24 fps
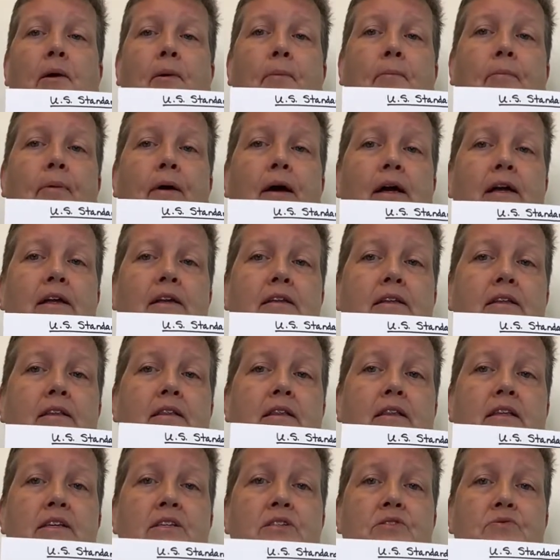But
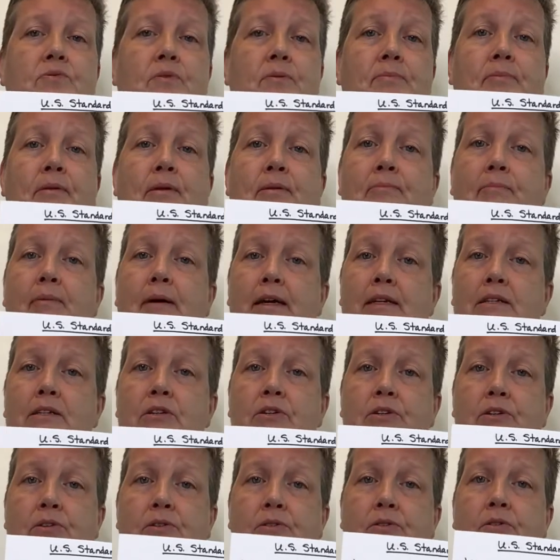this would be
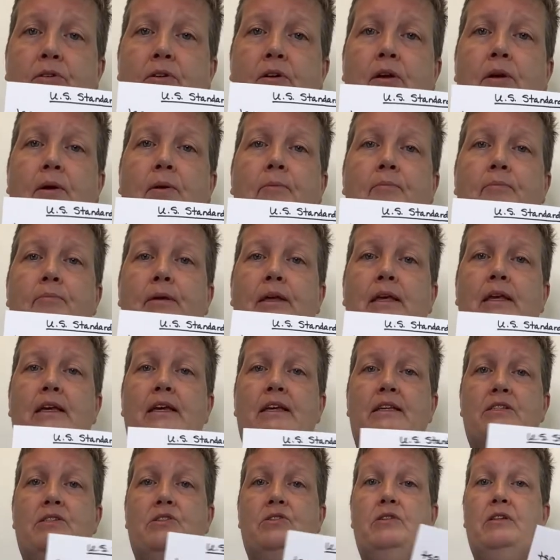better
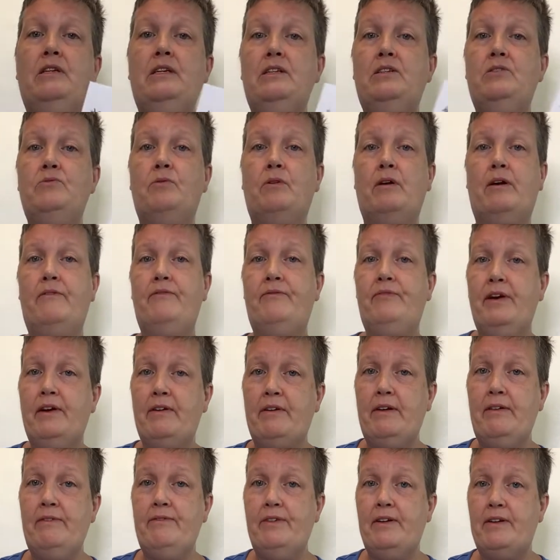because you need to work
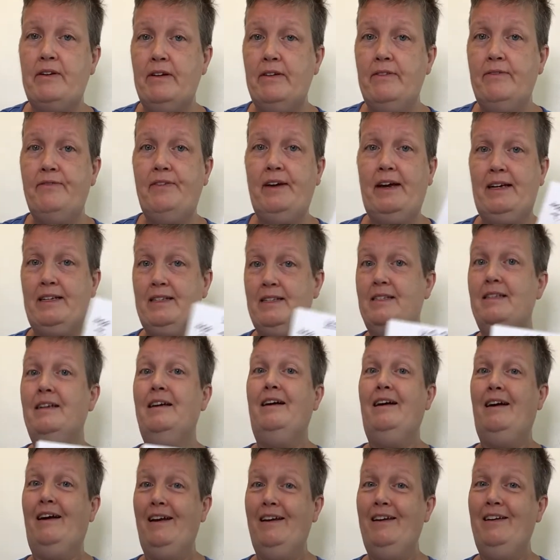very, very fast.
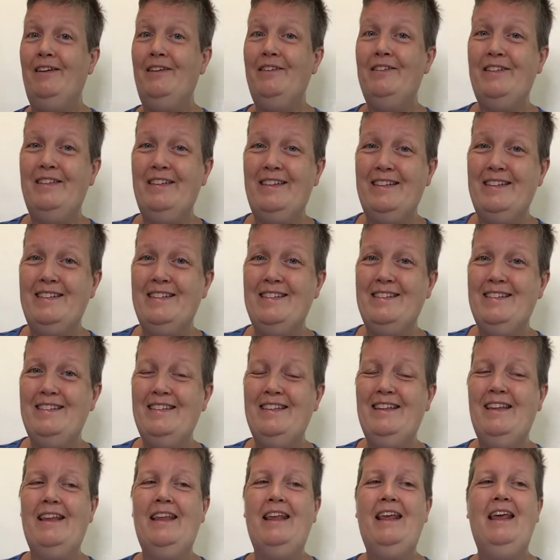I know this.
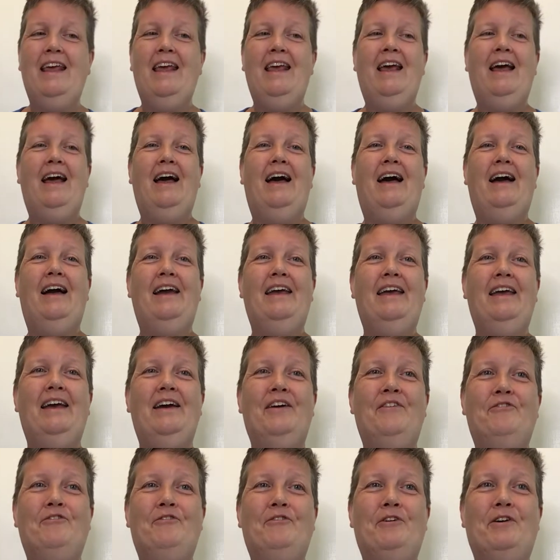I
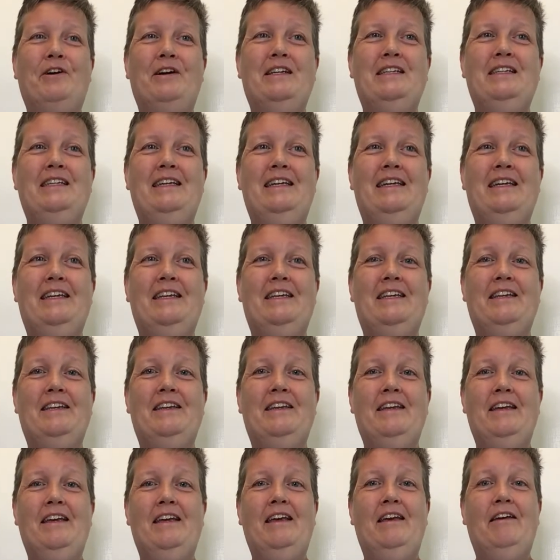have worked in
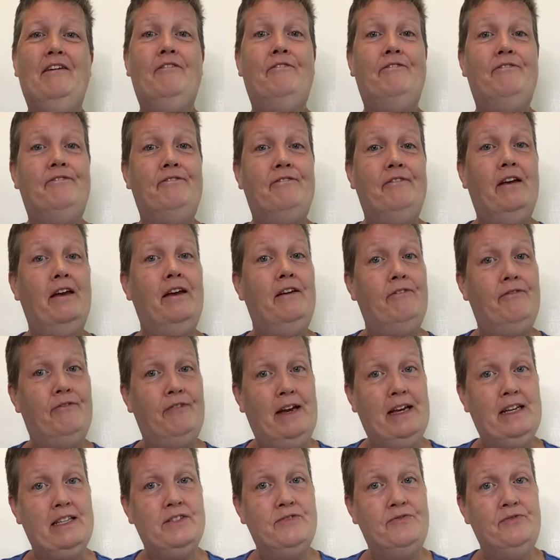a
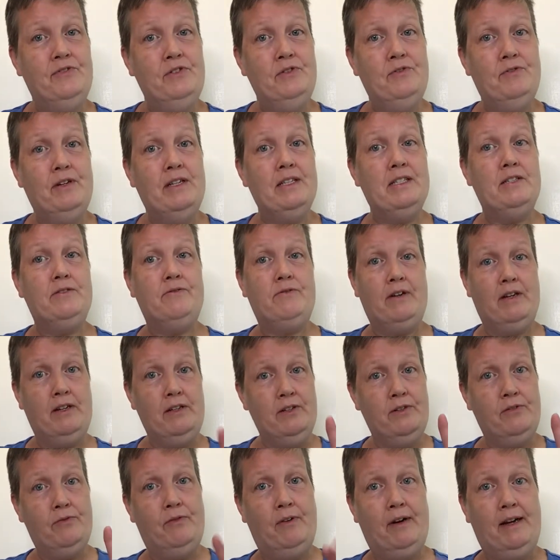fast food
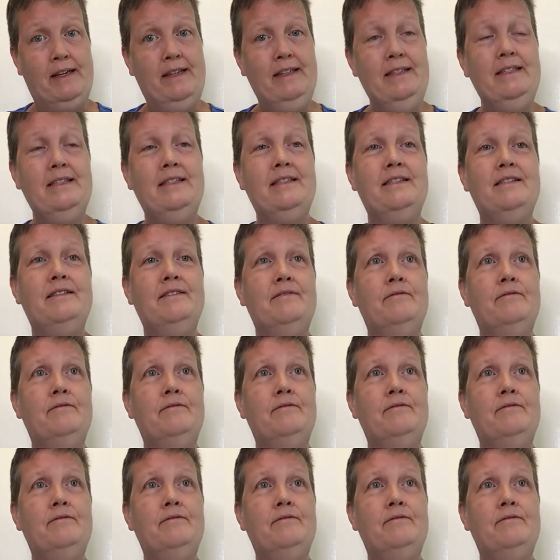restaurant twice,